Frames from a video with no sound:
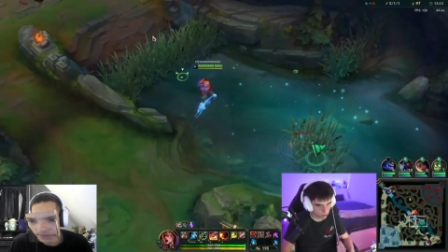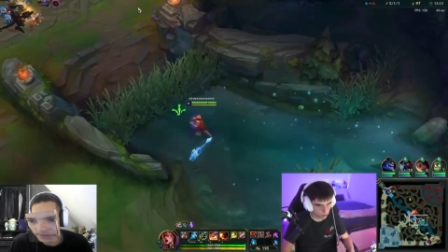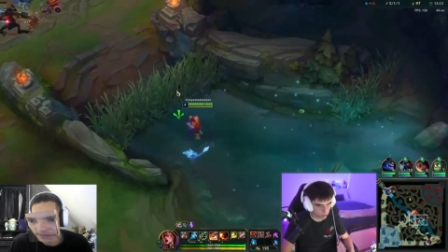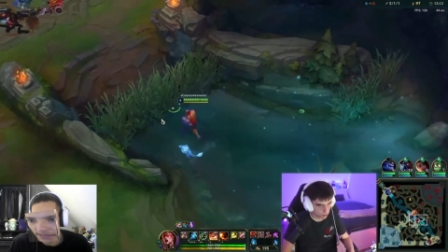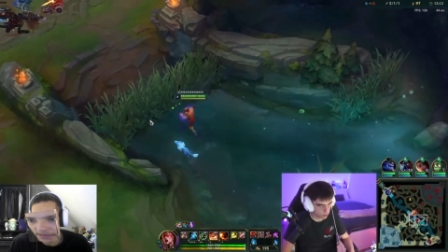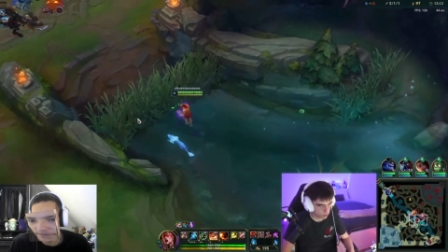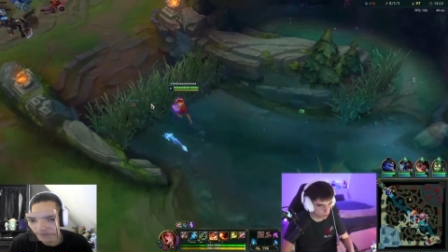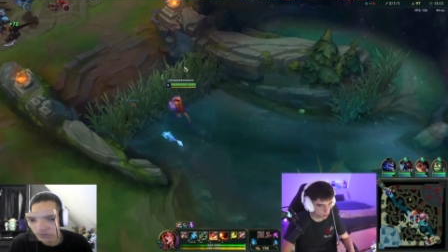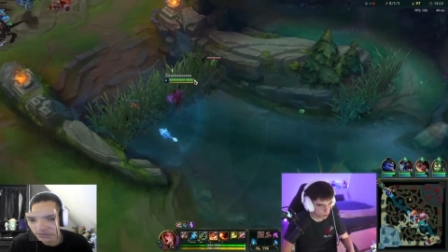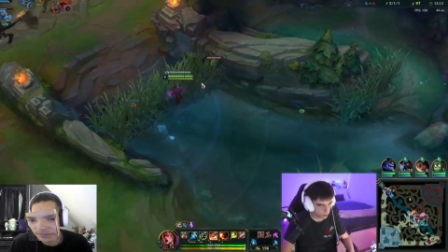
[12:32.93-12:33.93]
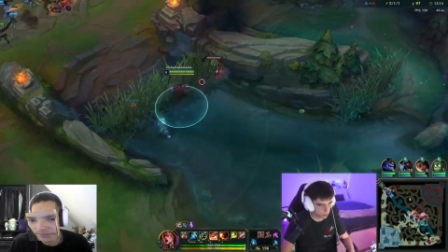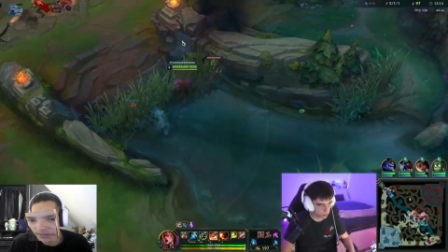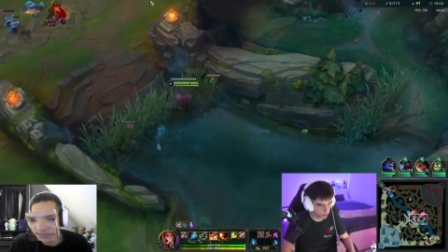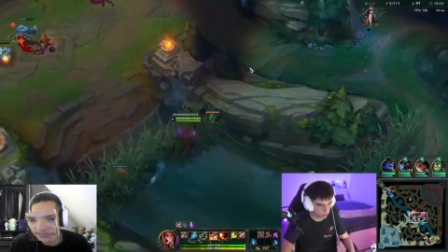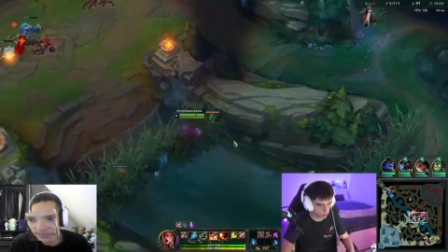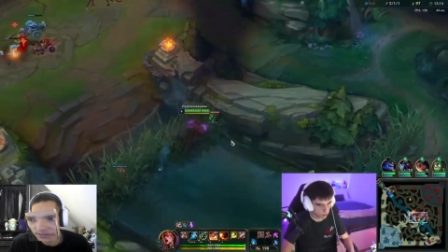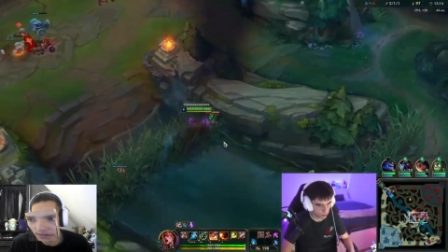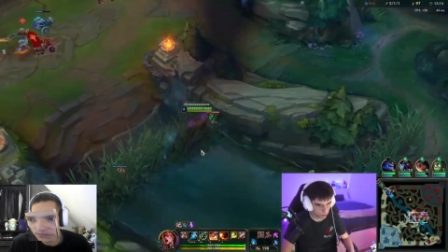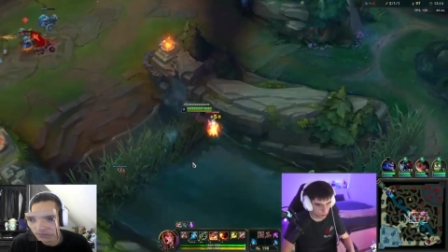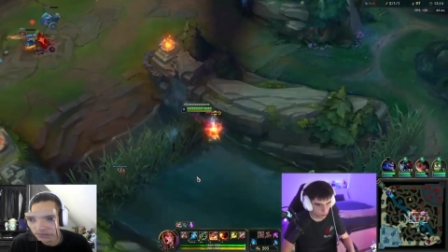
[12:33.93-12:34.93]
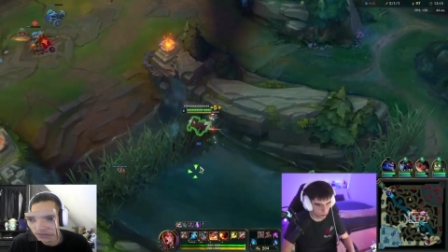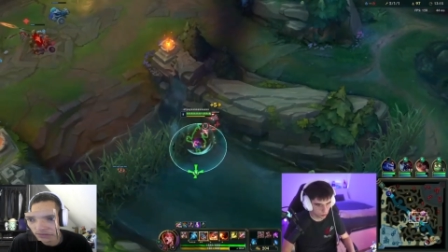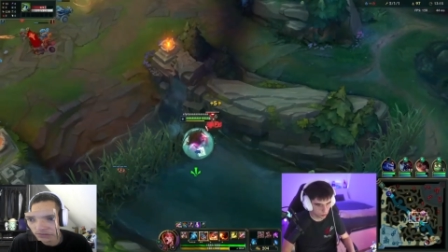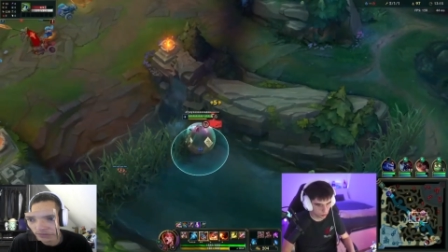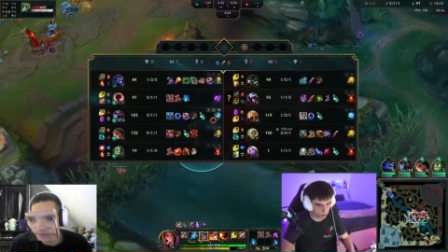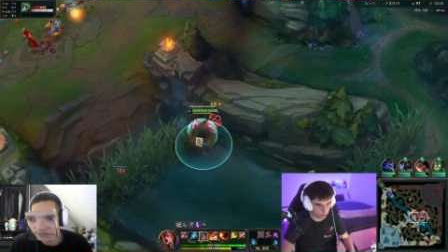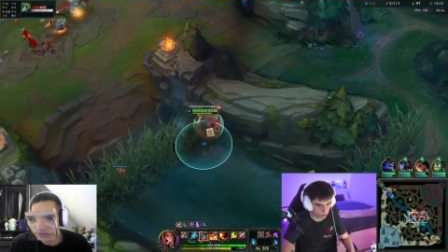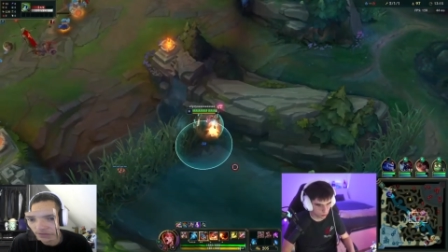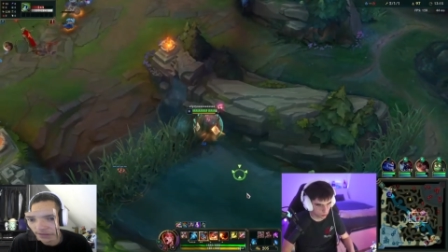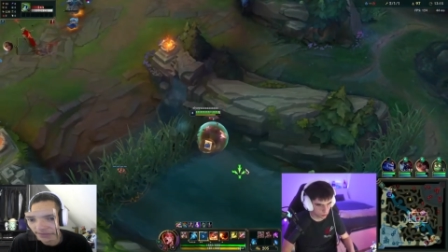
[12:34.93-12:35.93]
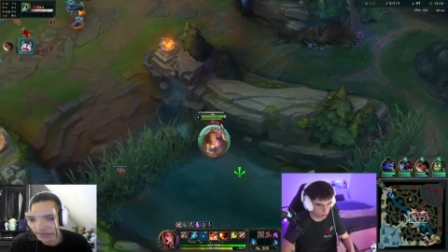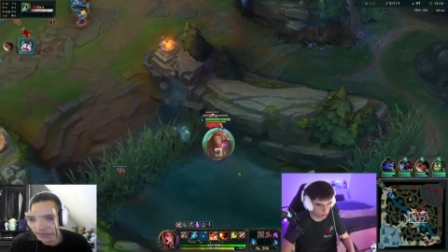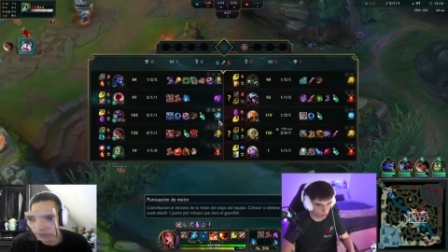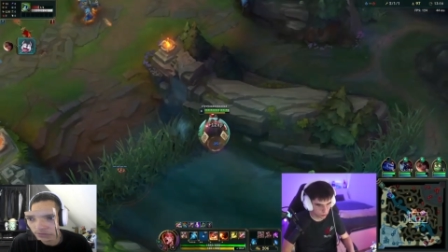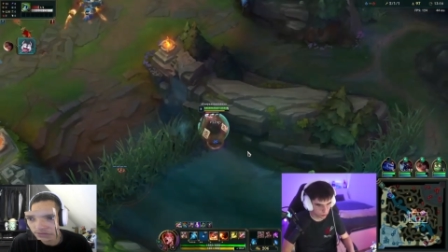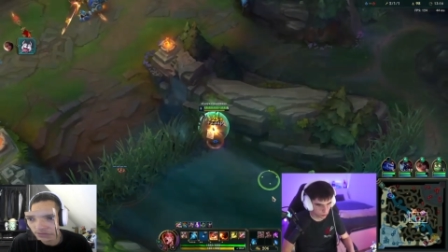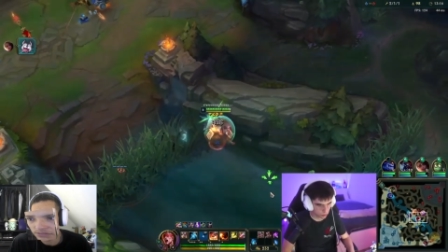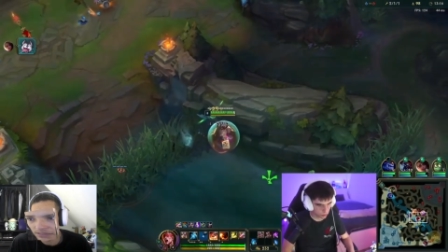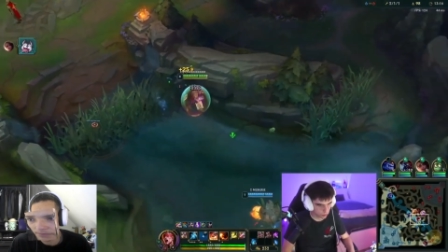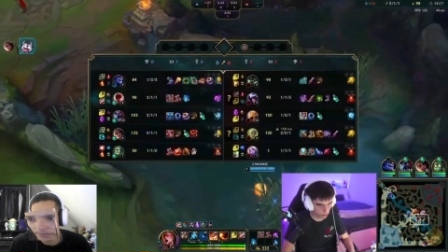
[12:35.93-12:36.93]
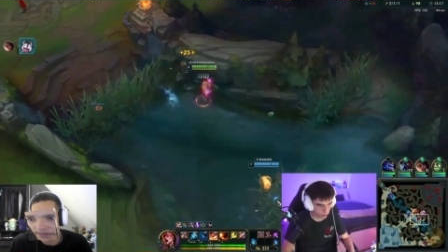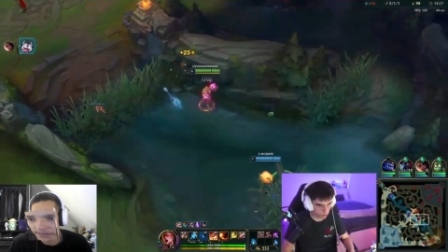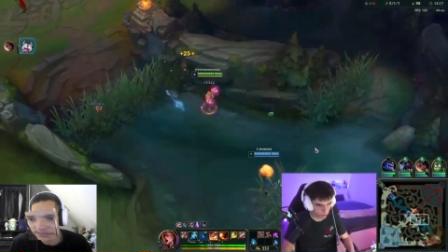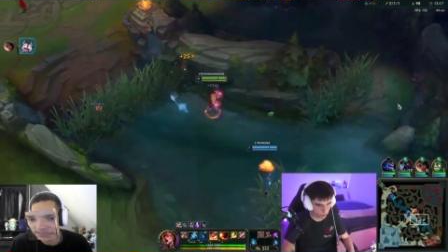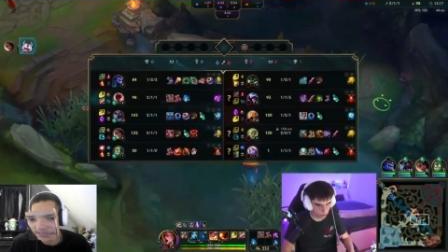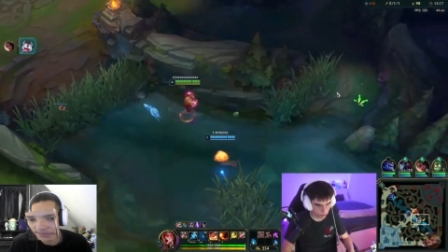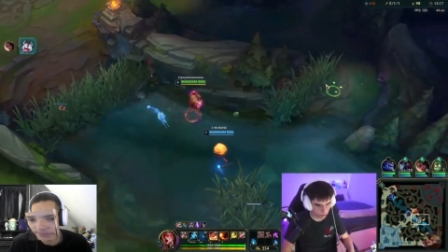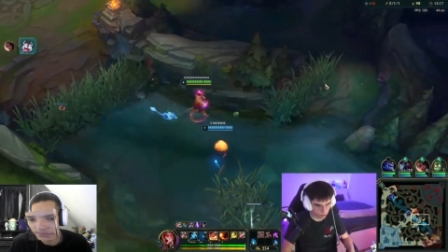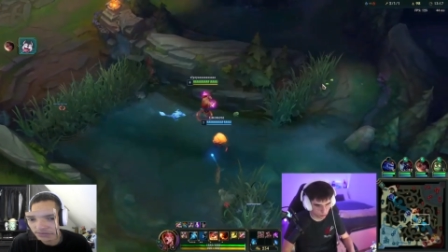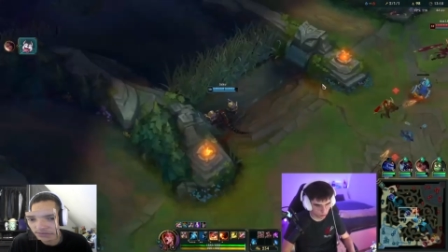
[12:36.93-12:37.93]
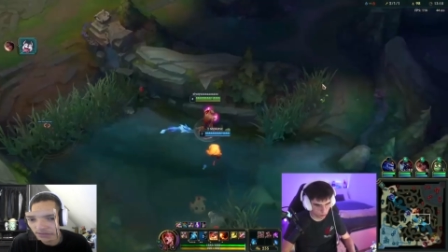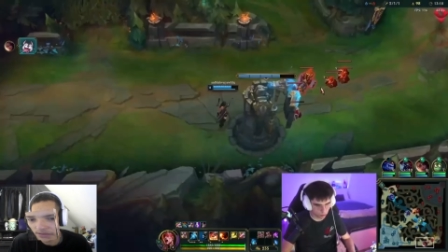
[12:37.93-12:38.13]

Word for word: Nearly fourteen minutes. He does want to use rift soon. I think he wants to use it in mid, it seems.